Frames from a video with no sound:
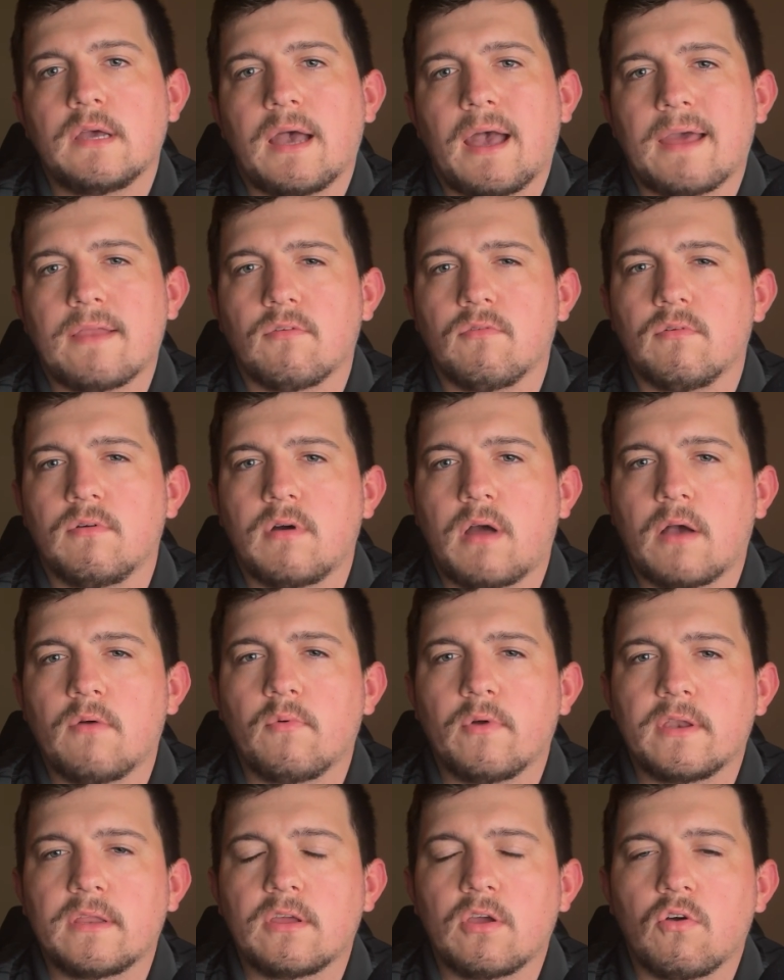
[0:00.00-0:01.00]
I
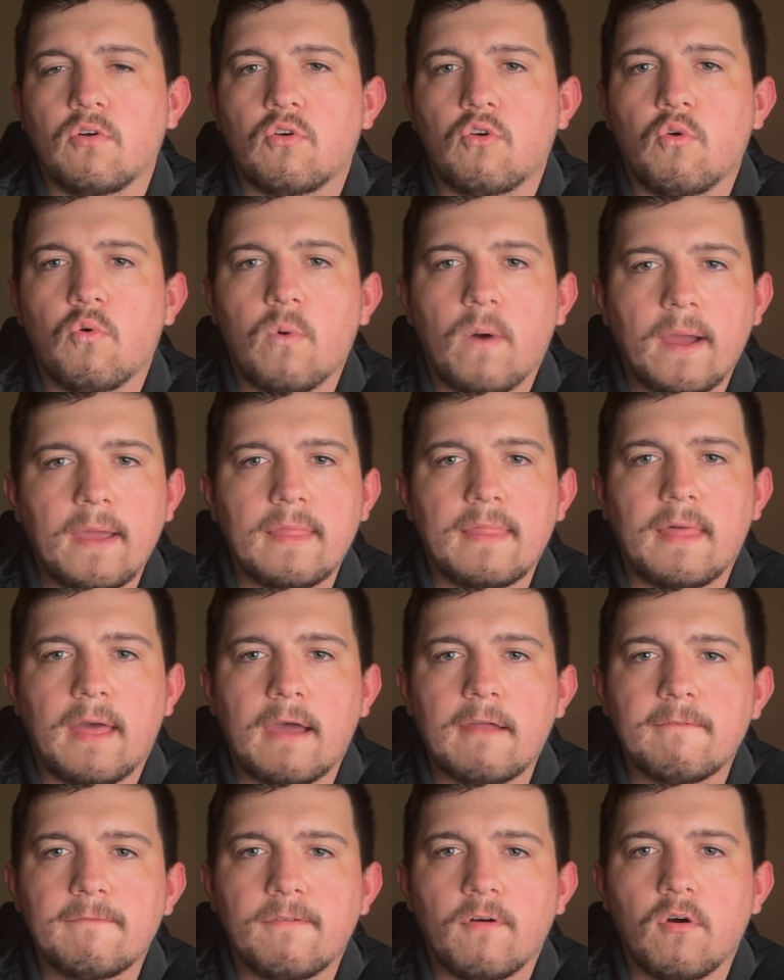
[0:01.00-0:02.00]
wouldn't go quite
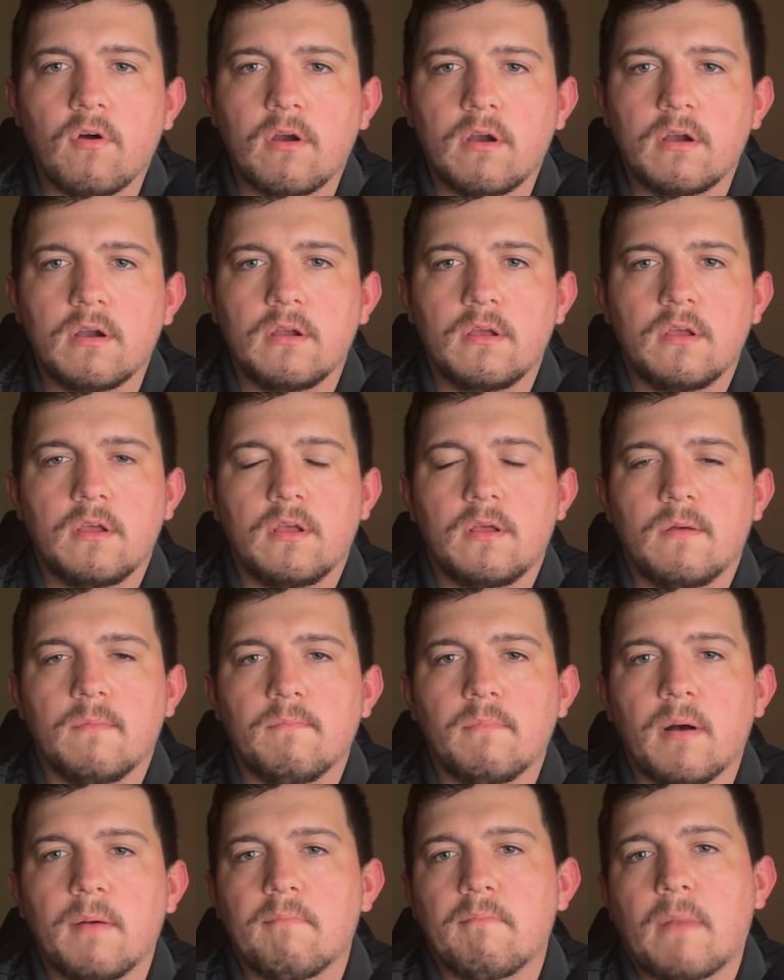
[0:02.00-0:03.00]
that far,
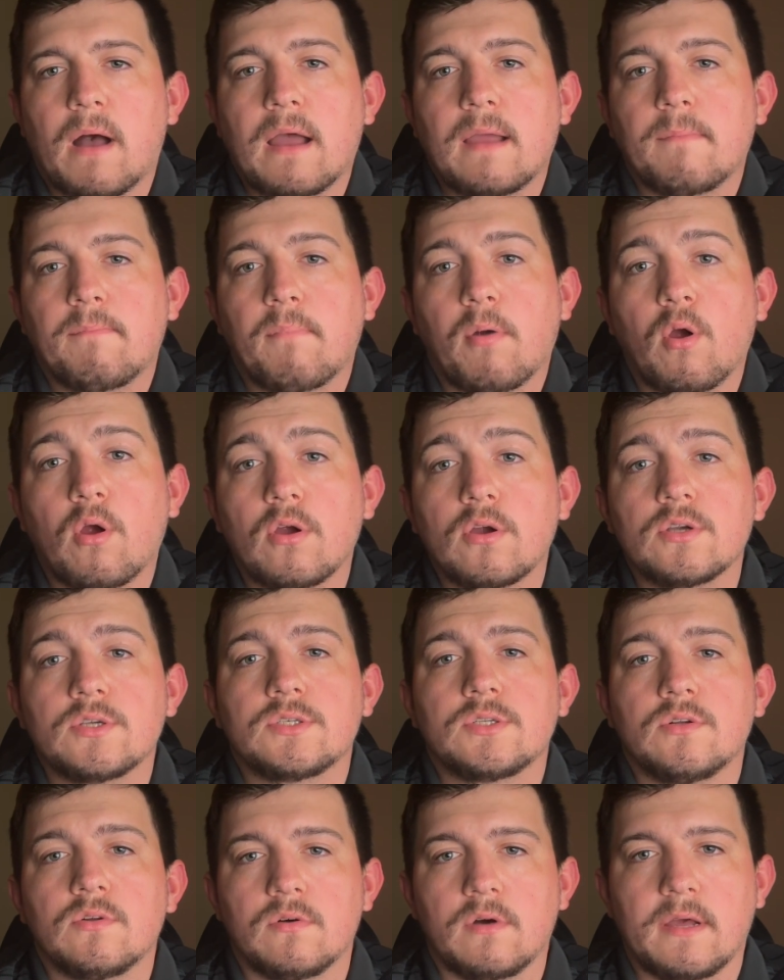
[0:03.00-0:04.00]
but my
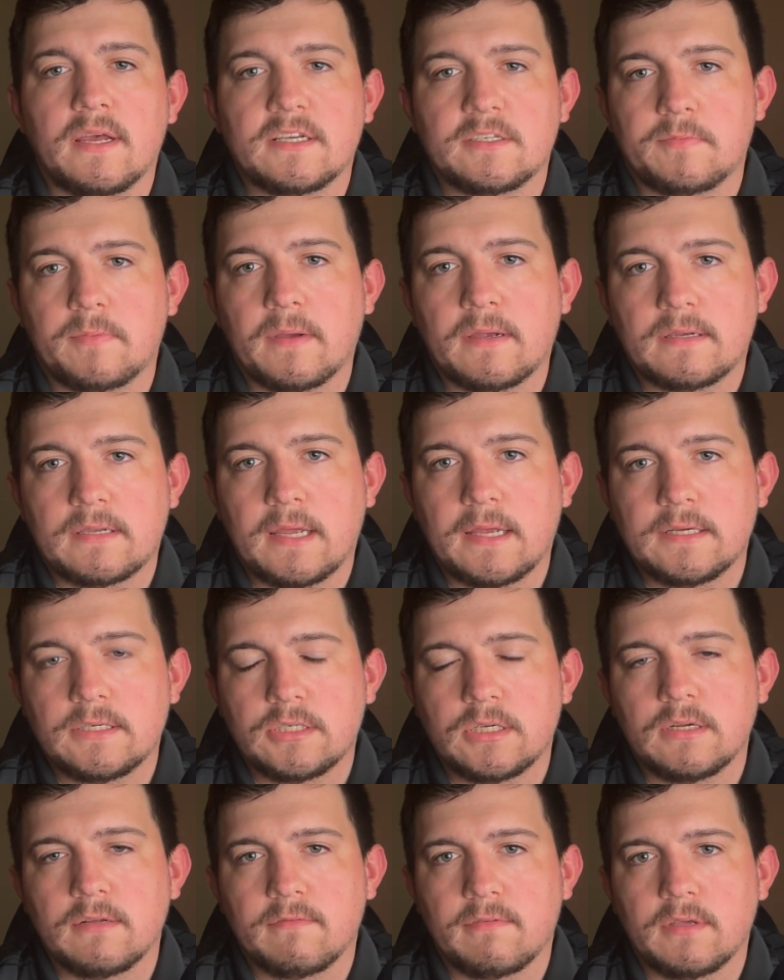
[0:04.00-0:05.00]
personal
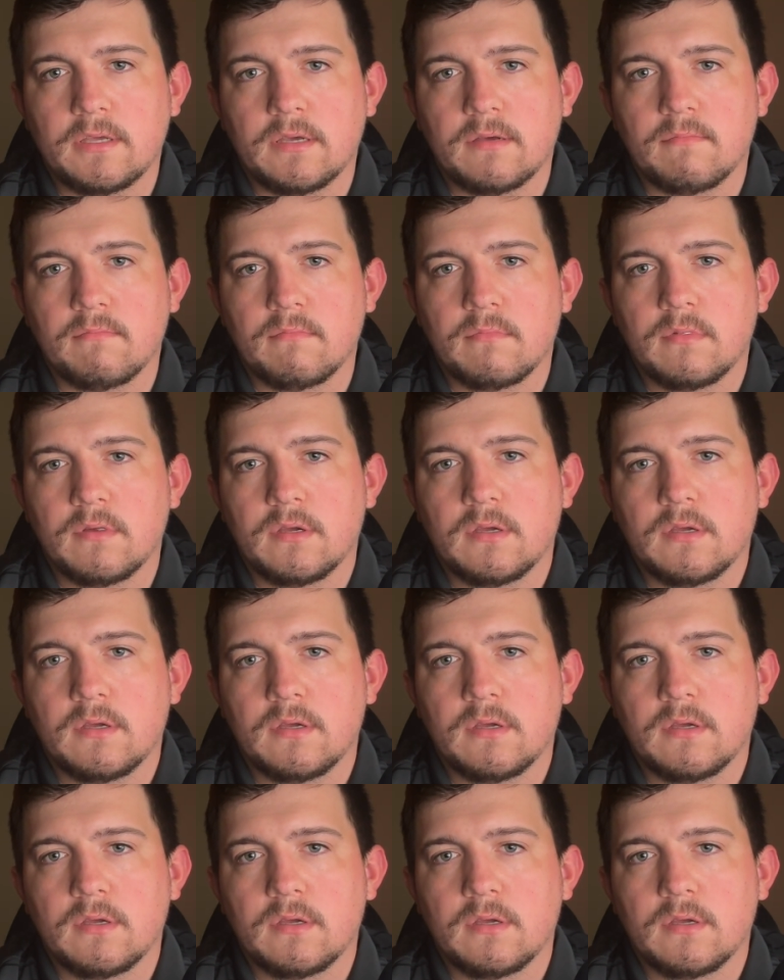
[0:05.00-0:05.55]
expectation of him,